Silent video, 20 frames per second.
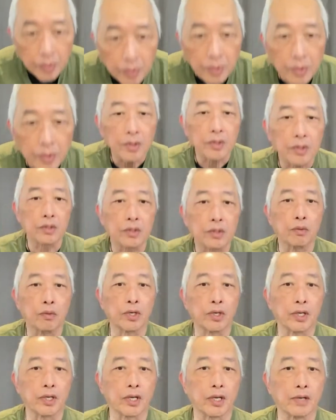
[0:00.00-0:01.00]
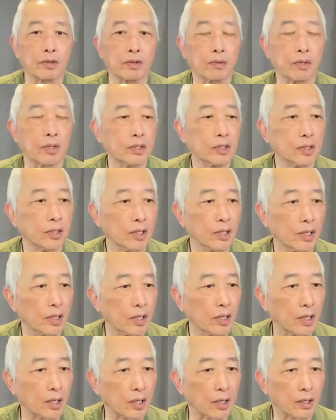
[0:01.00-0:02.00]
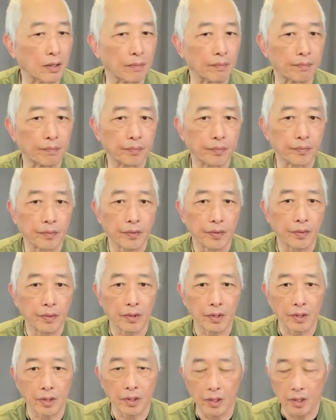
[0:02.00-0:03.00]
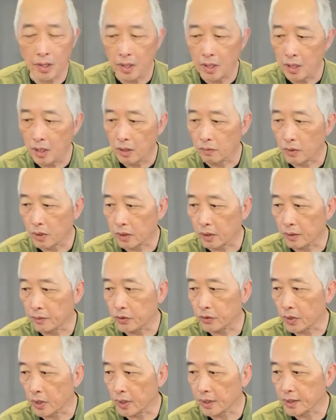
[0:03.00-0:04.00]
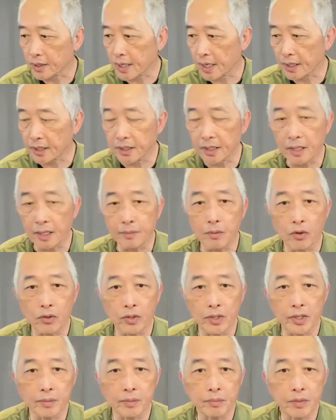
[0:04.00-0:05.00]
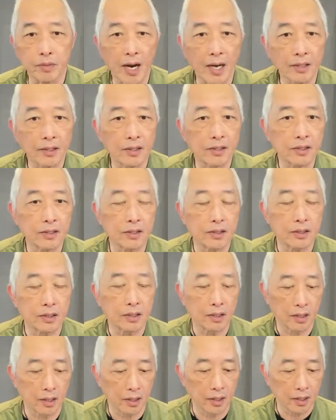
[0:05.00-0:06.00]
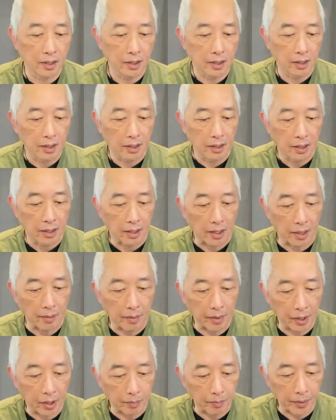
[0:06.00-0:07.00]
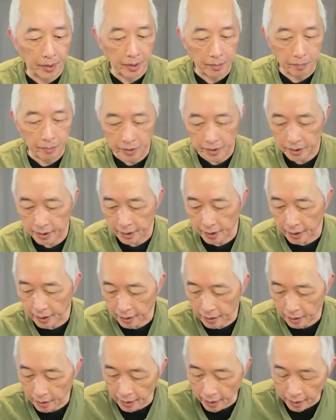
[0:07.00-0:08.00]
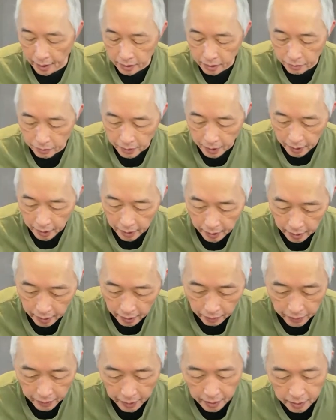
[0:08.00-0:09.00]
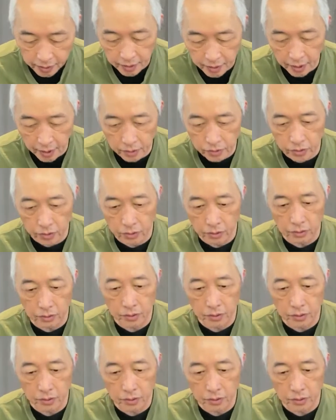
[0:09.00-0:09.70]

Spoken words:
Good morning, everyone. Um, Welcome to our Saturday morning practice. I made a big mistake last week when I scheduled